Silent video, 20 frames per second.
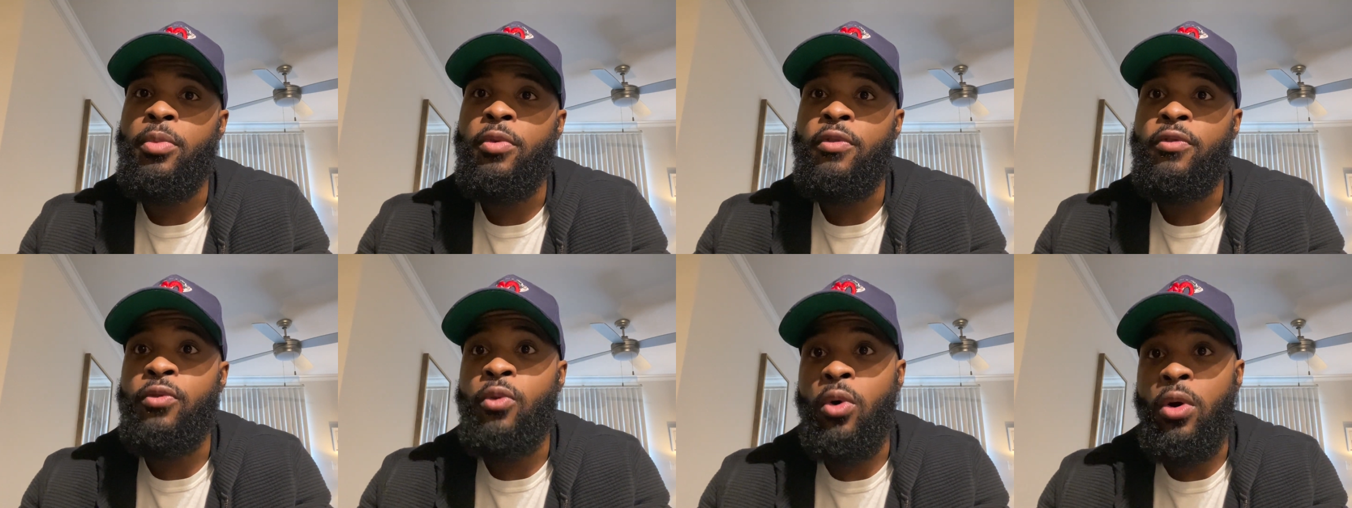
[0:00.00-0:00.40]

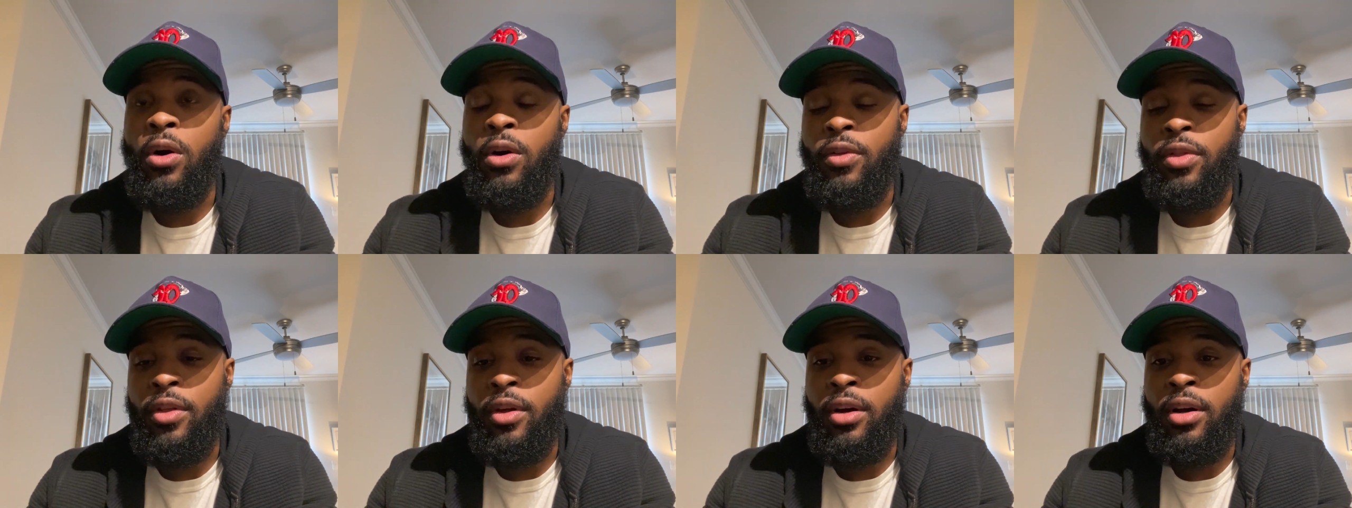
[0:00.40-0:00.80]

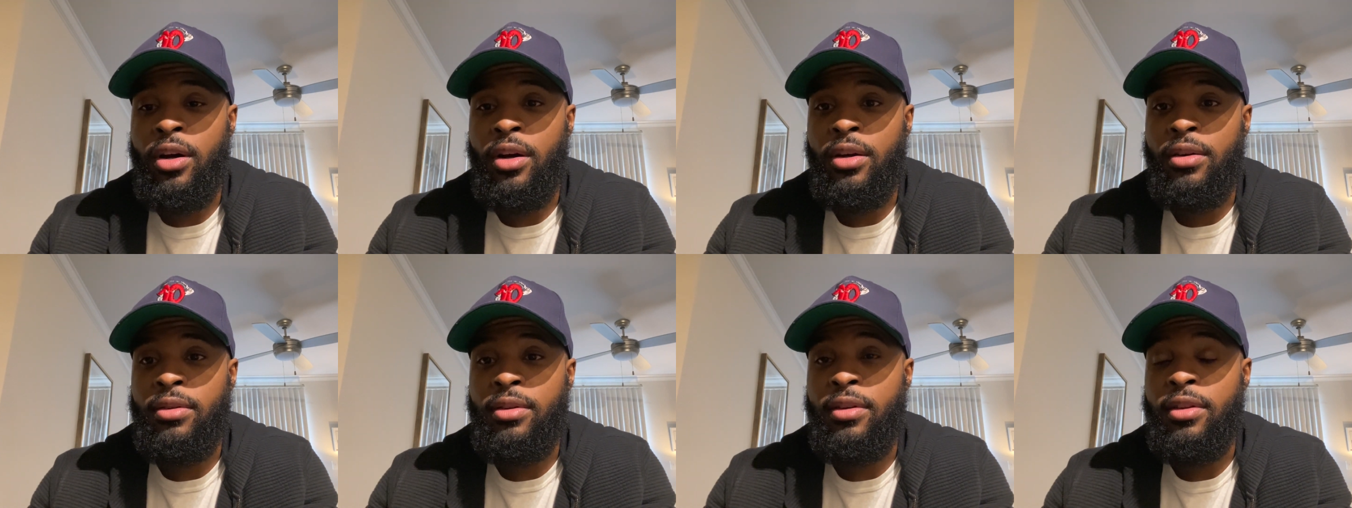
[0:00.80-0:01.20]
for
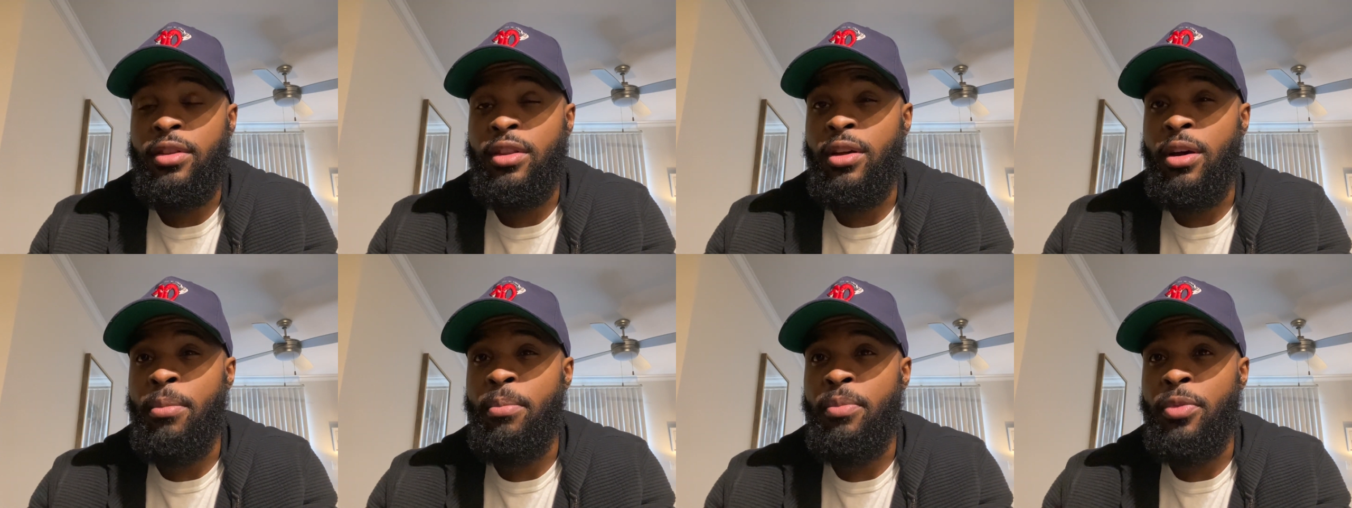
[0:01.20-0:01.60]

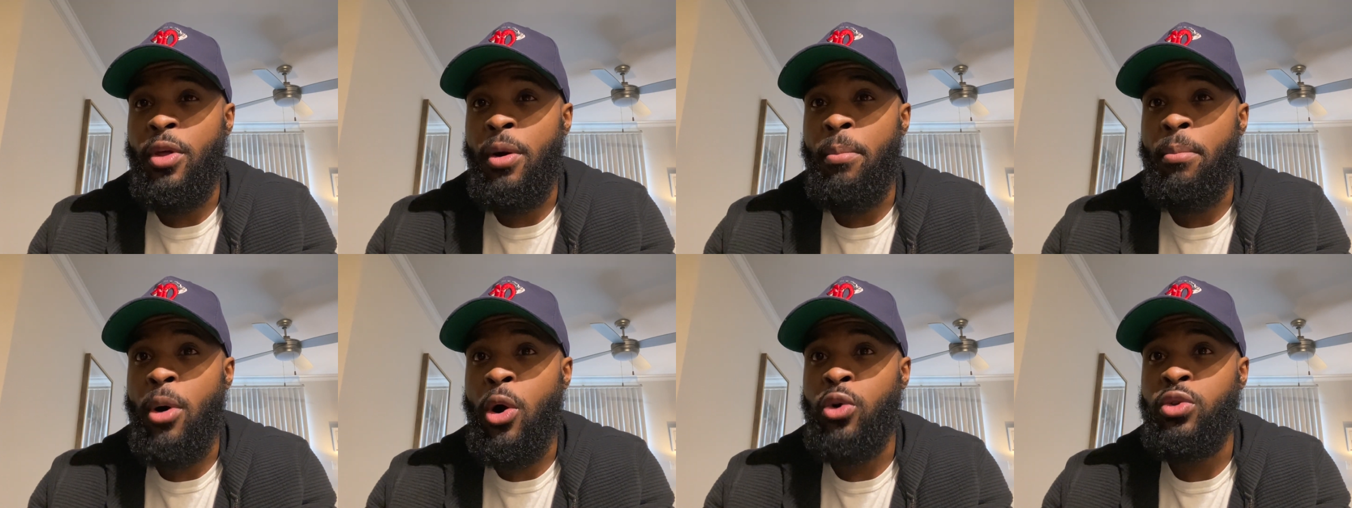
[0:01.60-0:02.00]
the
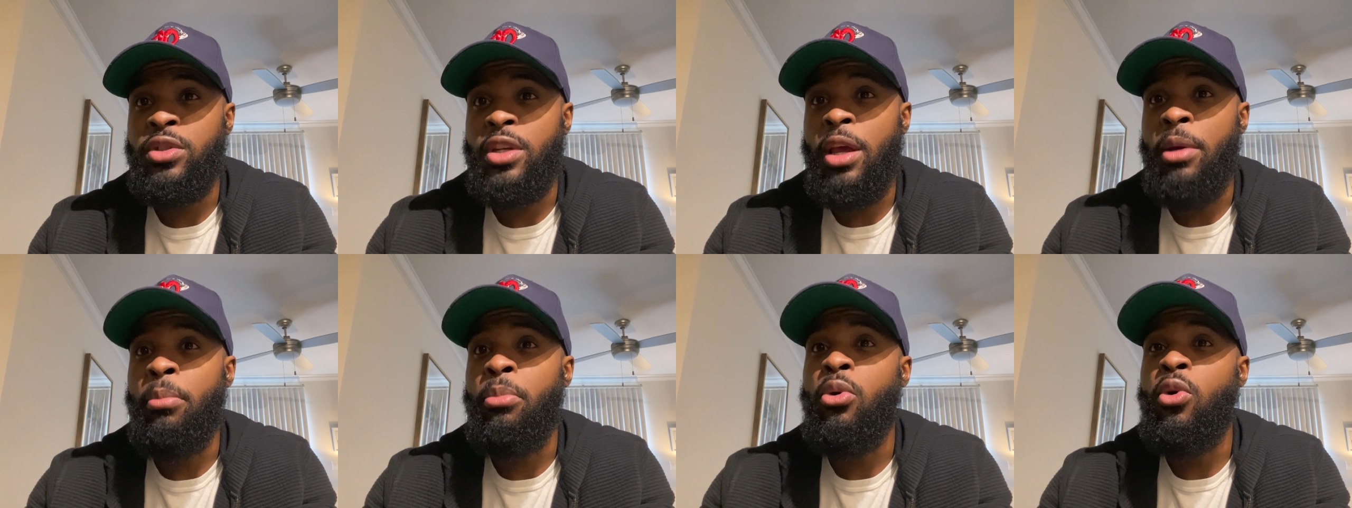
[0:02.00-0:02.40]

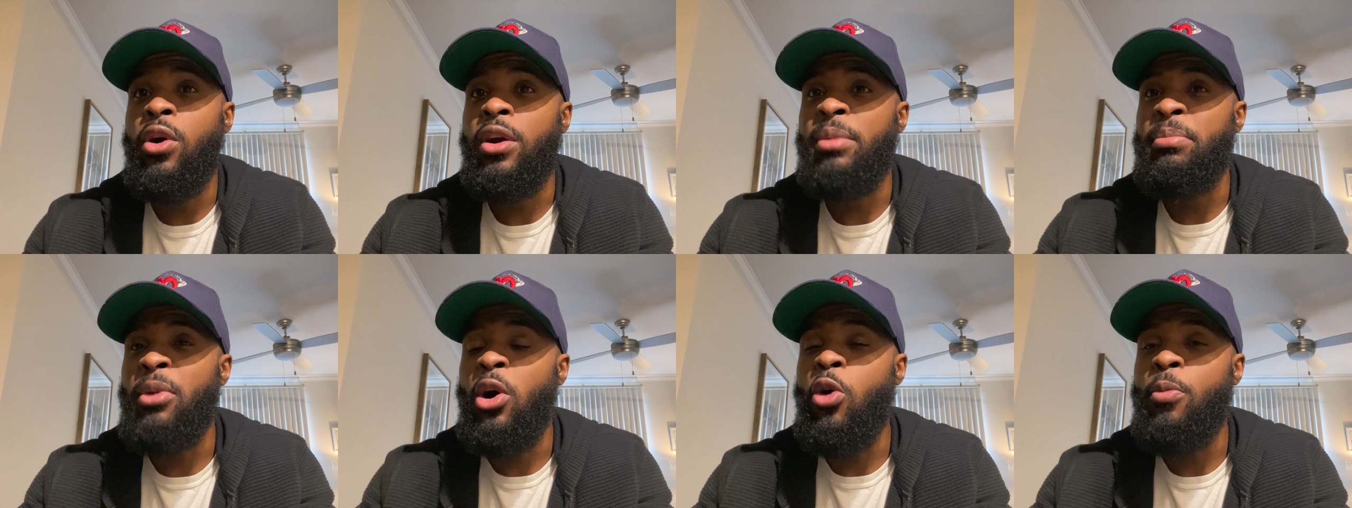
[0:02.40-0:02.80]
most
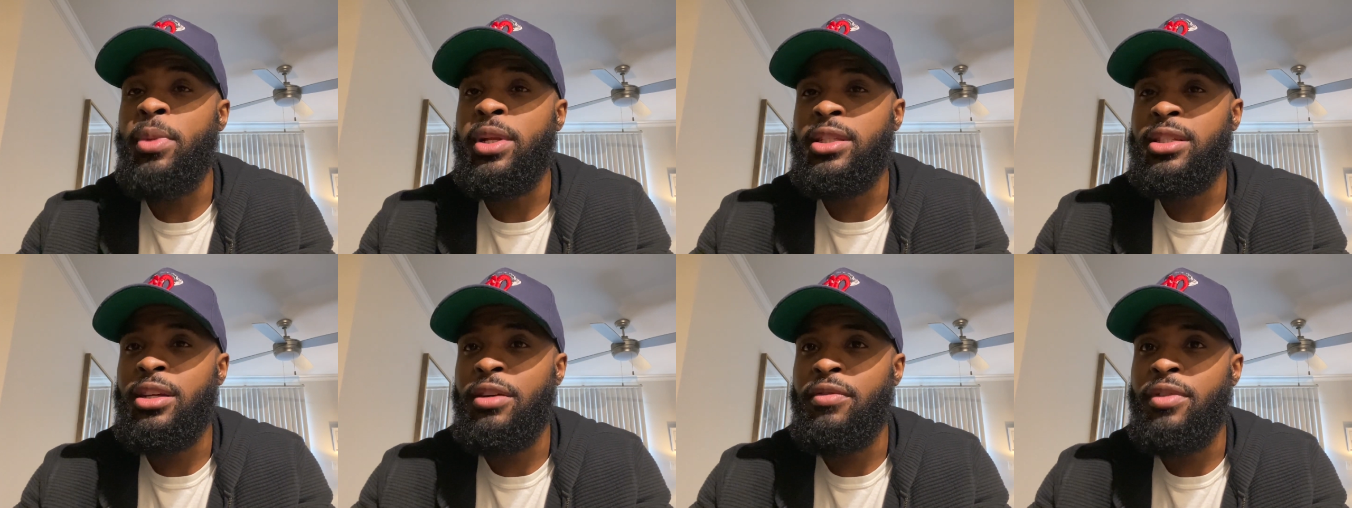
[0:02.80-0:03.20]
important
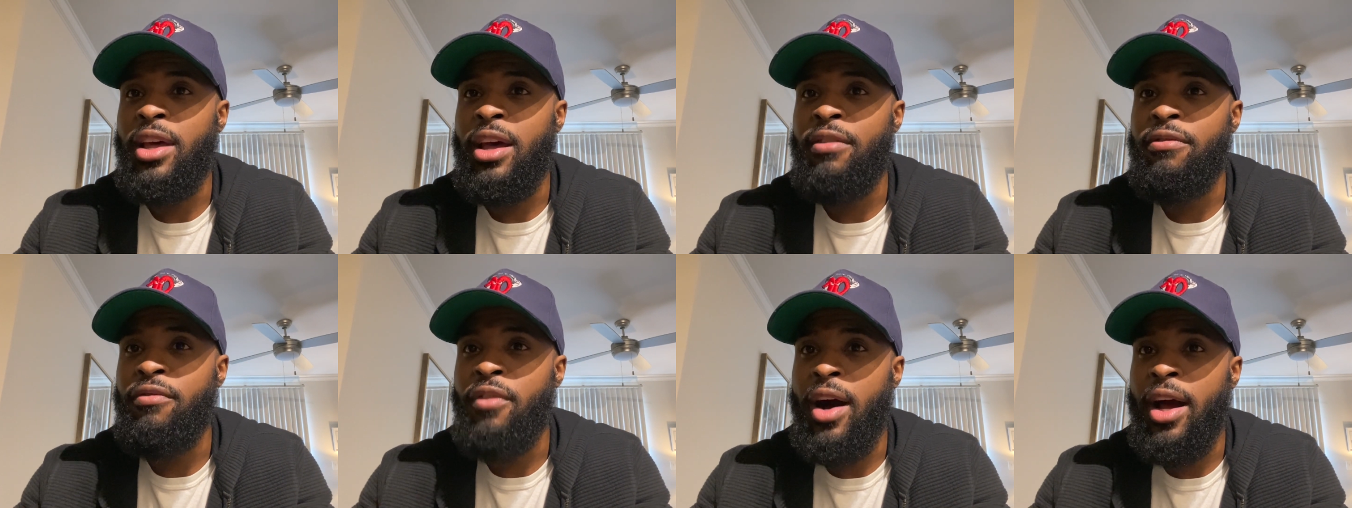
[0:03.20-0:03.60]
moments of
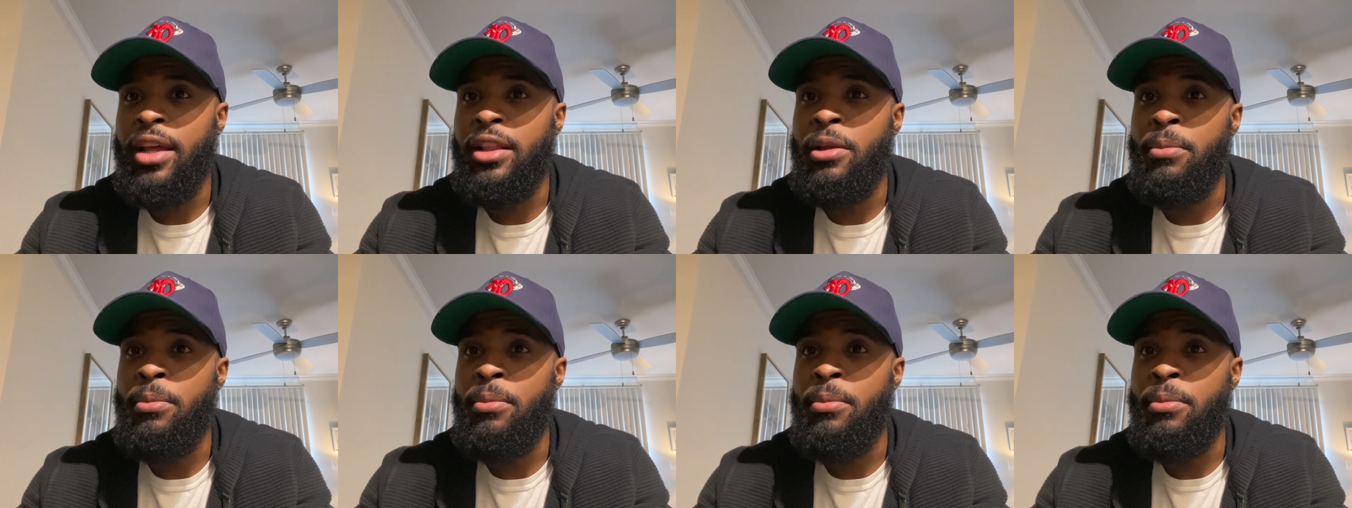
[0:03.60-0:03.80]
that fight,